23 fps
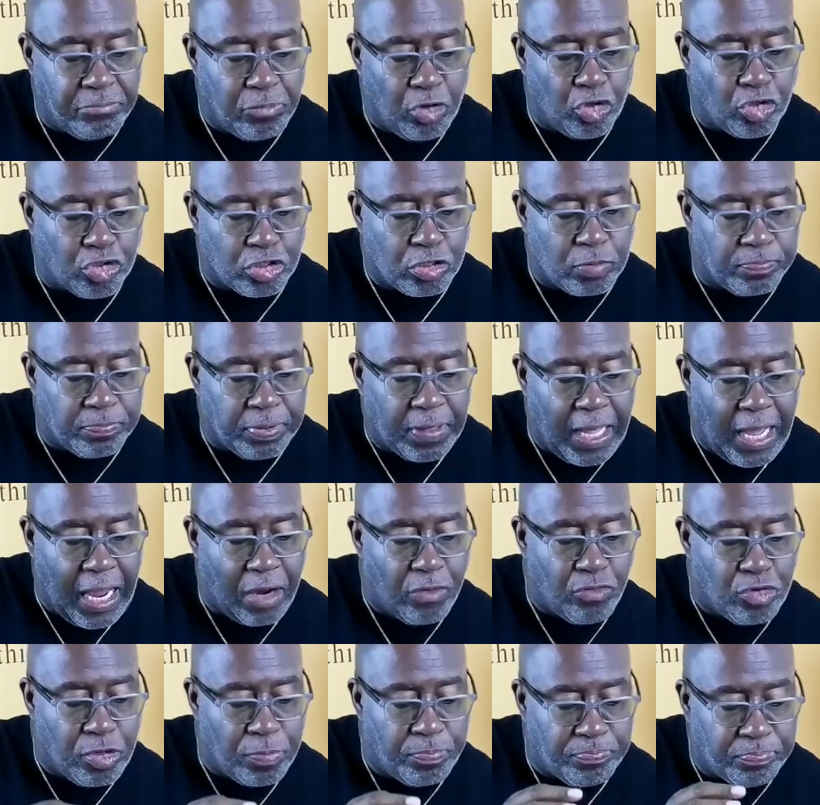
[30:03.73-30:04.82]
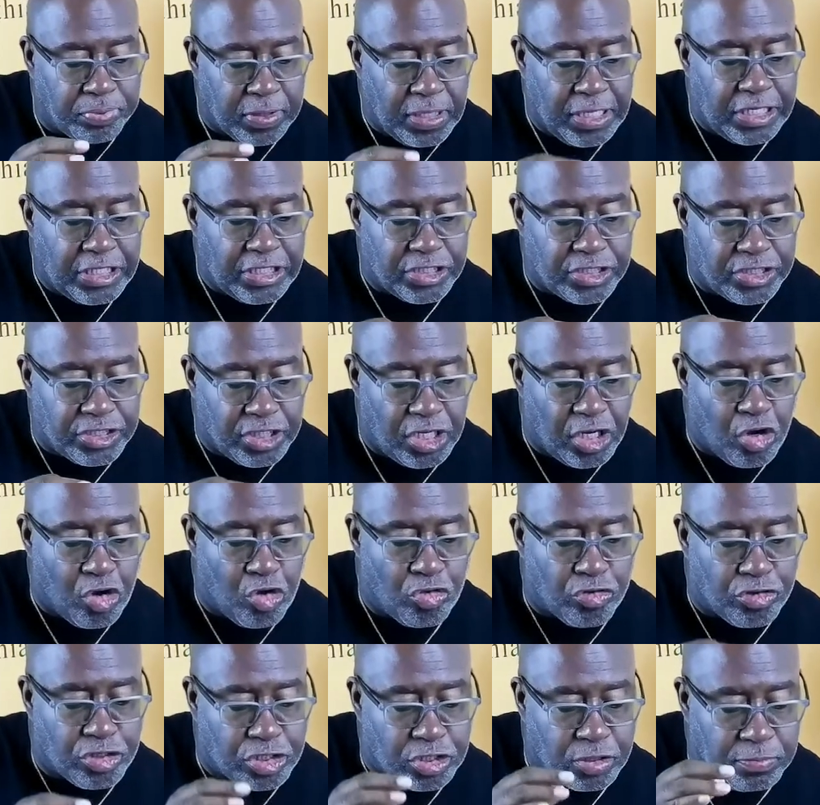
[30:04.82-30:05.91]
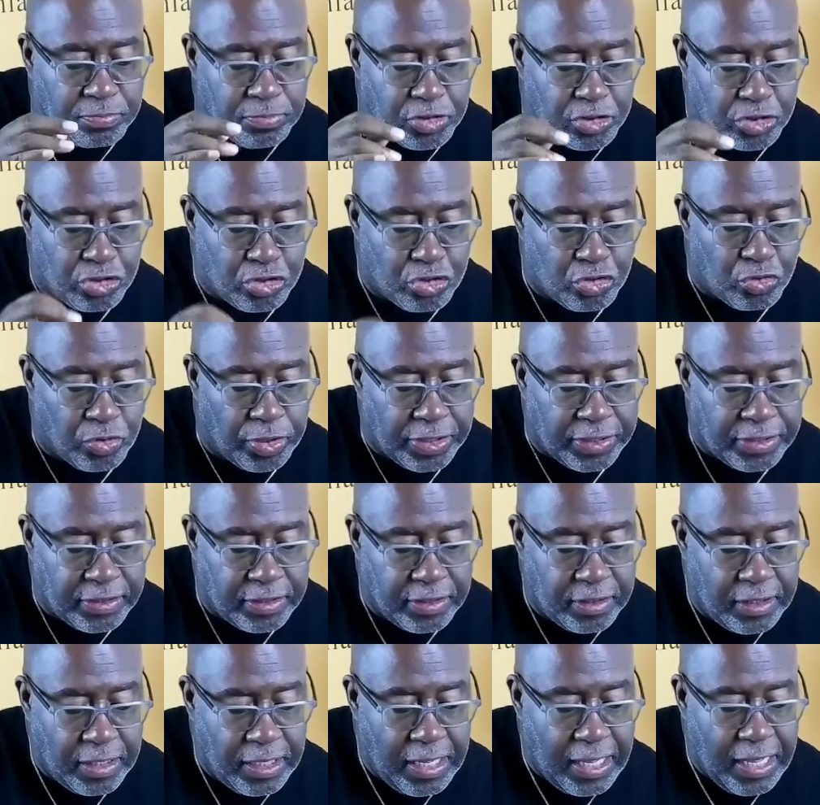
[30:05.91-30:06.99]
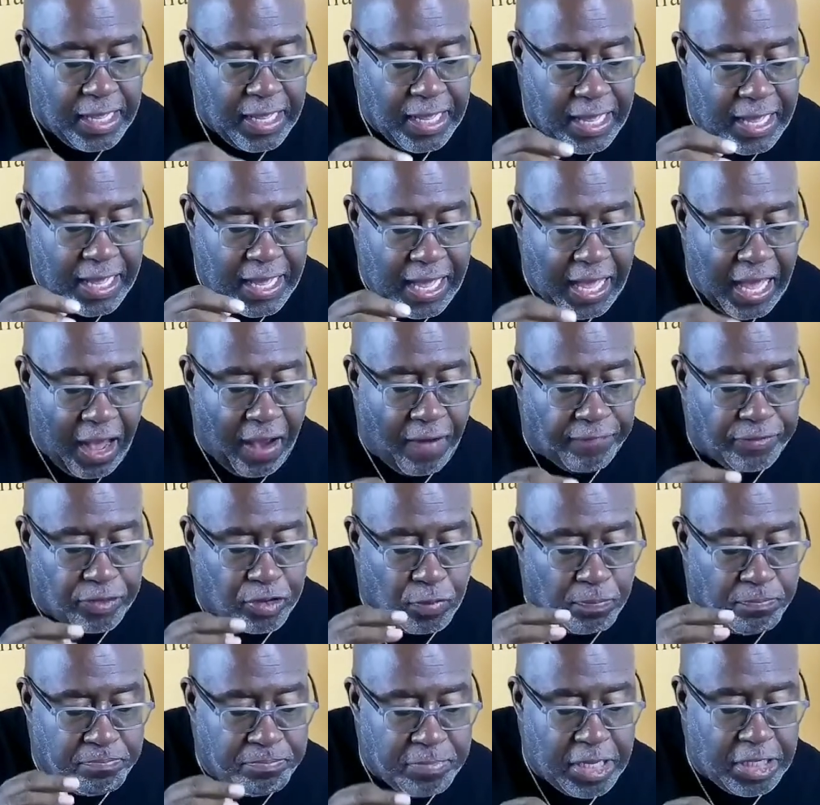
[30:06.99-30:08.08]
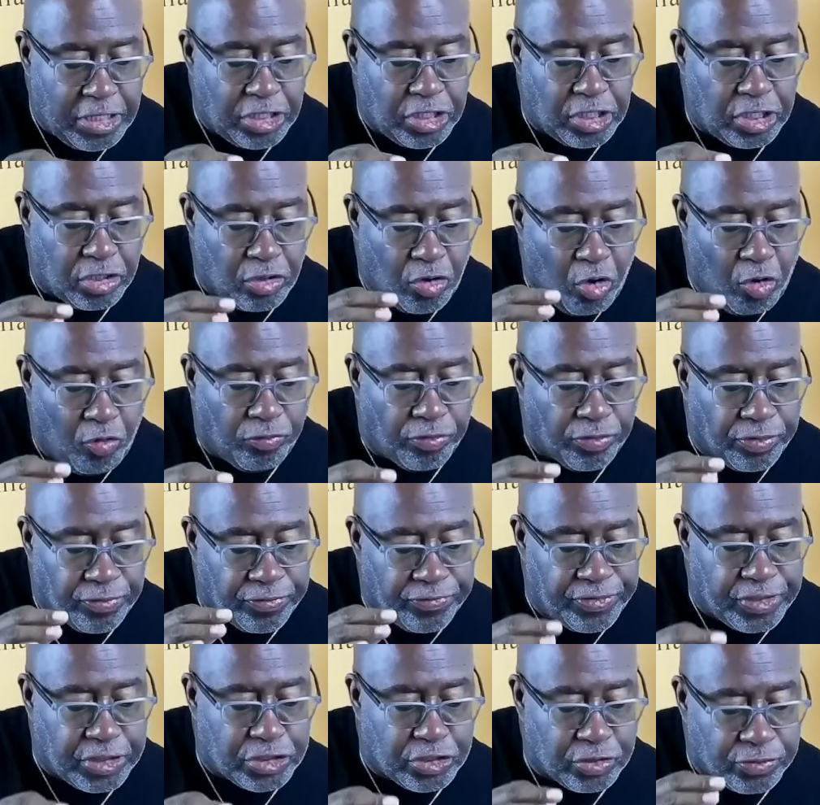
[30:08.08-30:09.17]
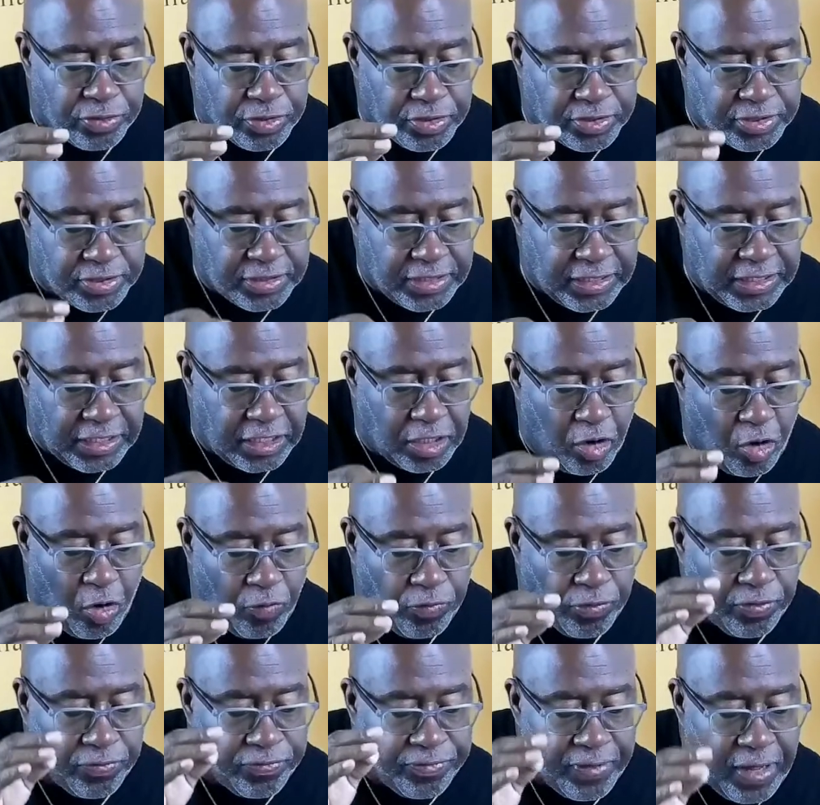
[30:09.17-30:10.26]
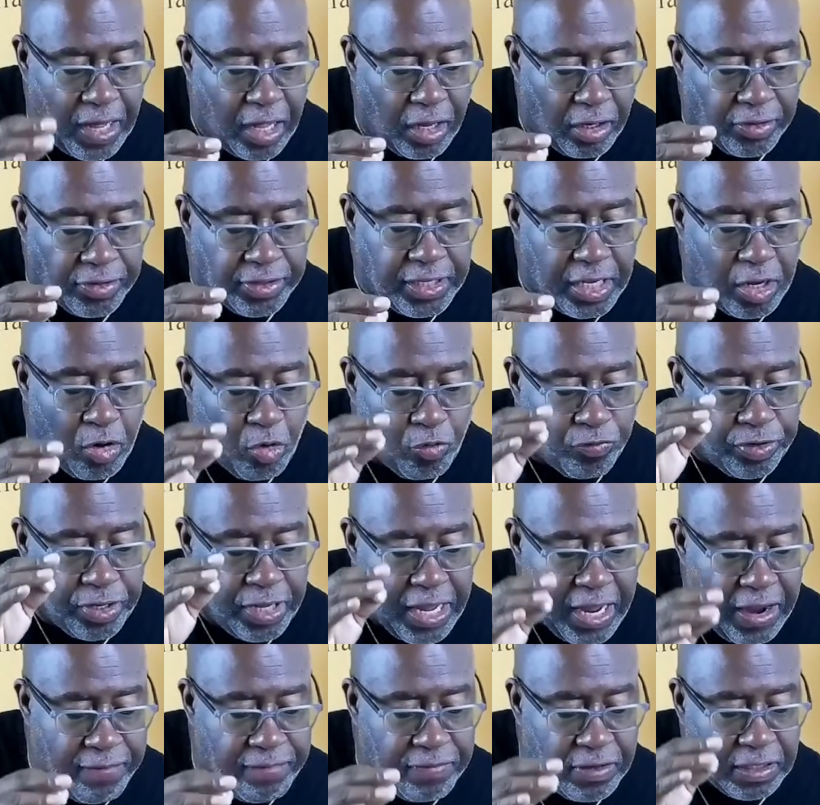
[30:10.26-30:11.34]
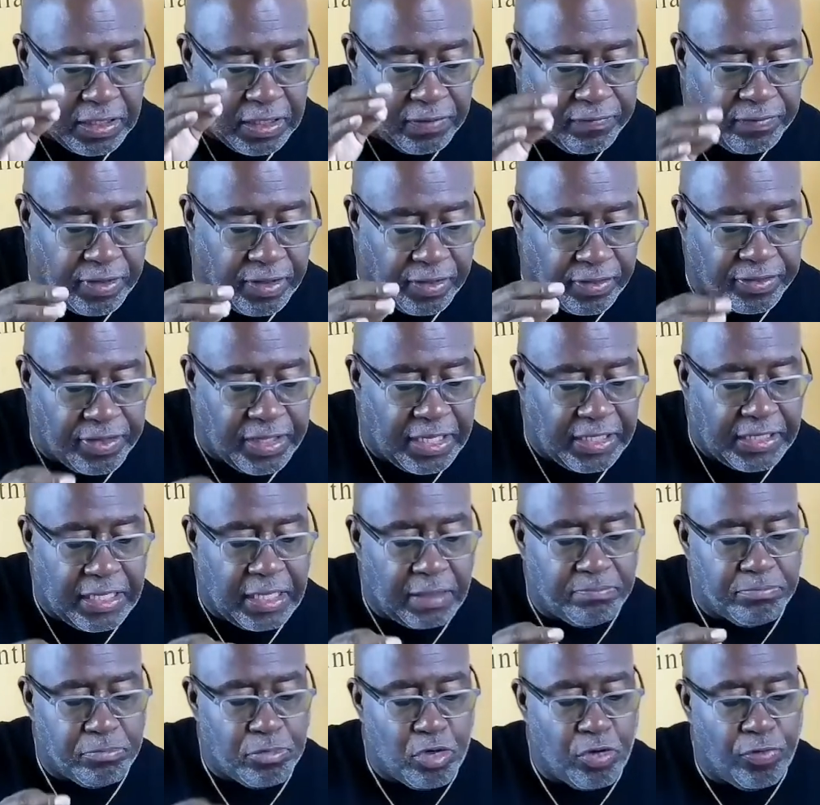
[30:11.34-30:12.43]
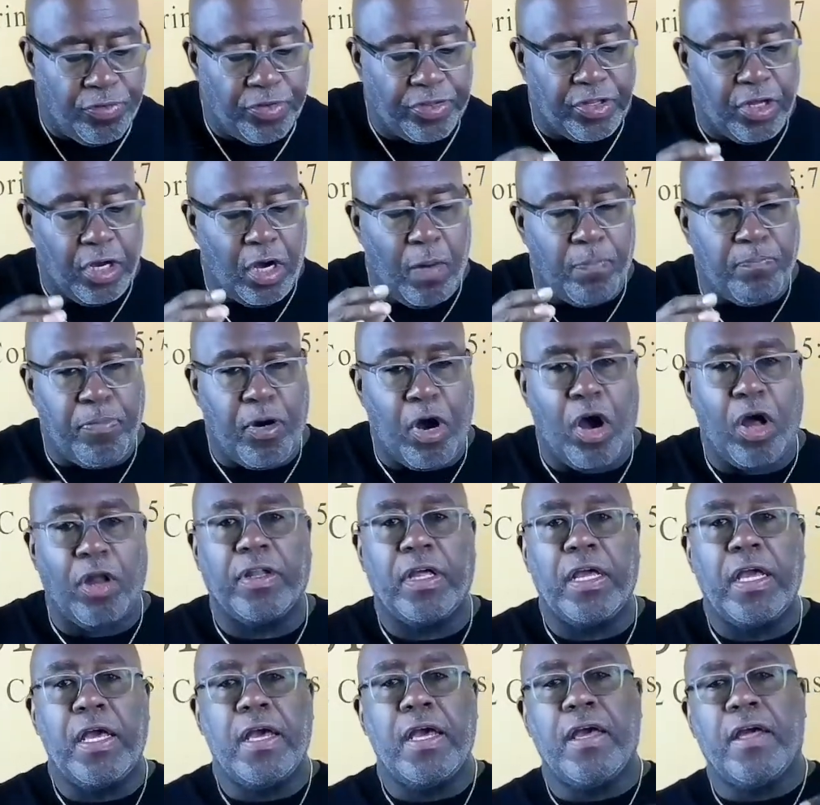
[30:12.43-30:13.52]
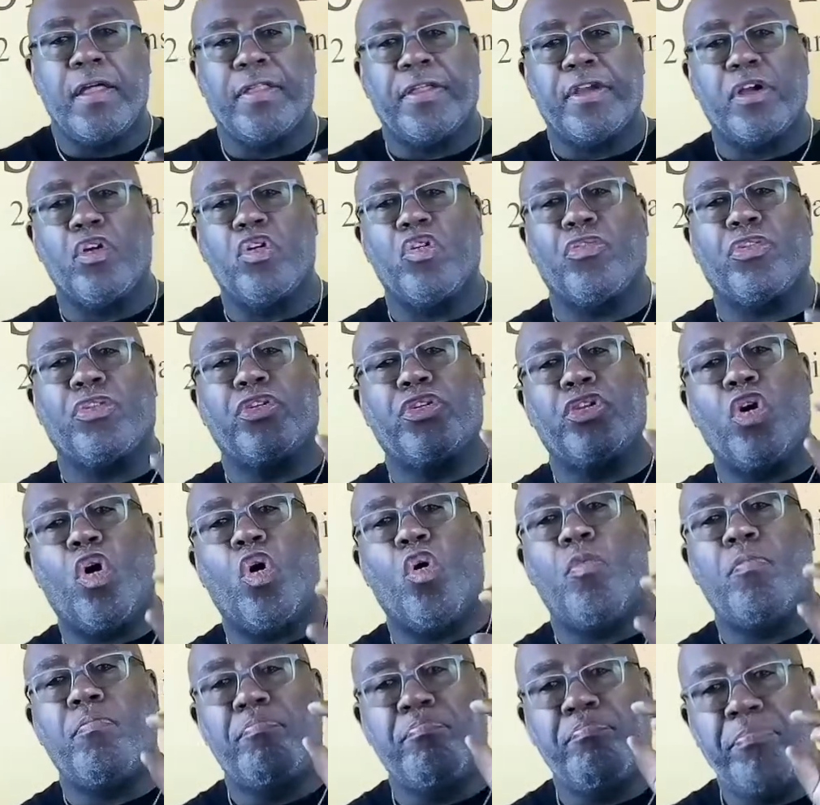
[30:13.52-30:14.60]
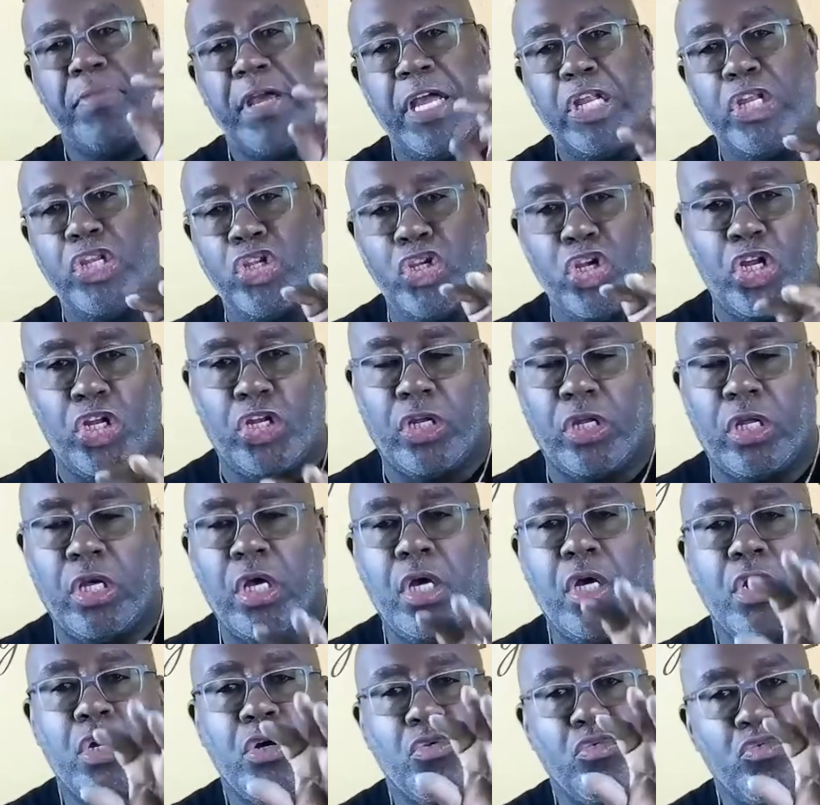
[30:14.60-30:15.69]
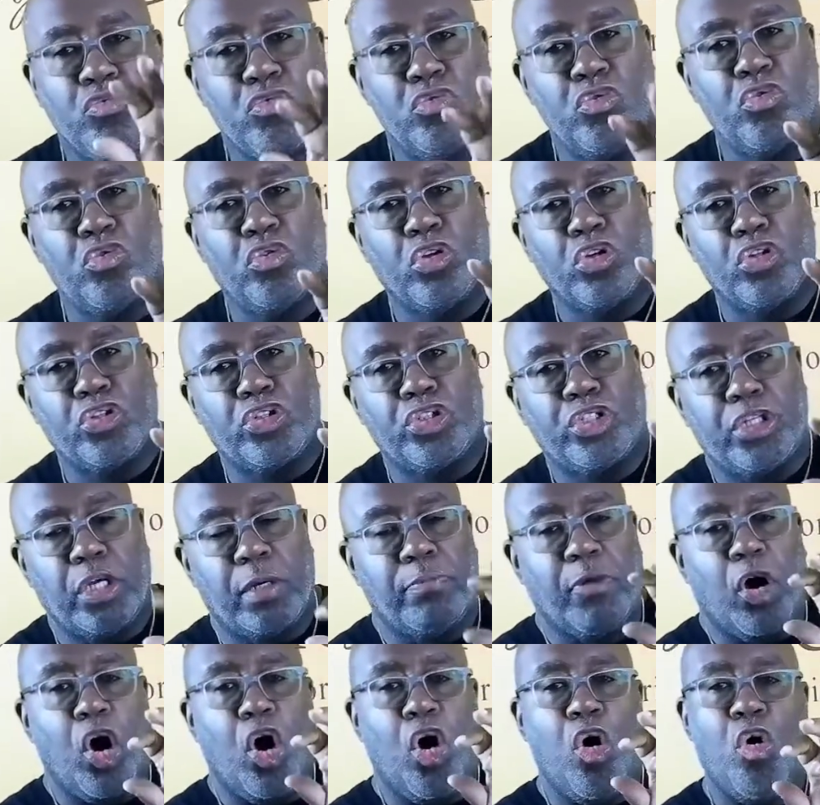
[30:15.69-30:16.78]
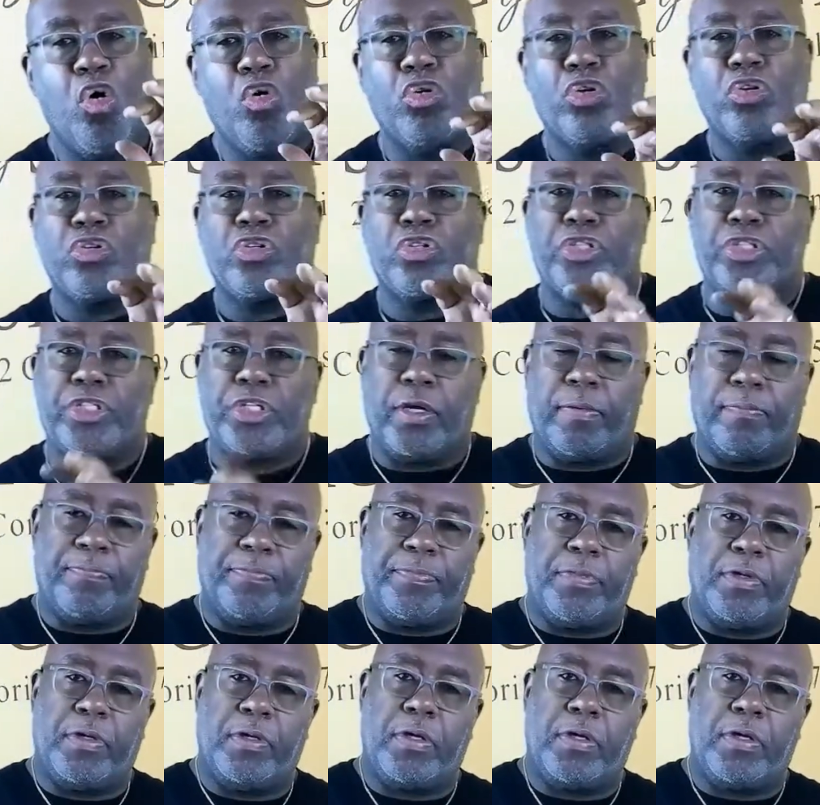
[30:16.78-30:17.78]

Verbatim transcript: multiply, replenish the earth, subdue it, have dominion over the fish of the sea, over the fowl of the air, over every living thing that moveth upon the earth. Dominion, rulership, ownership.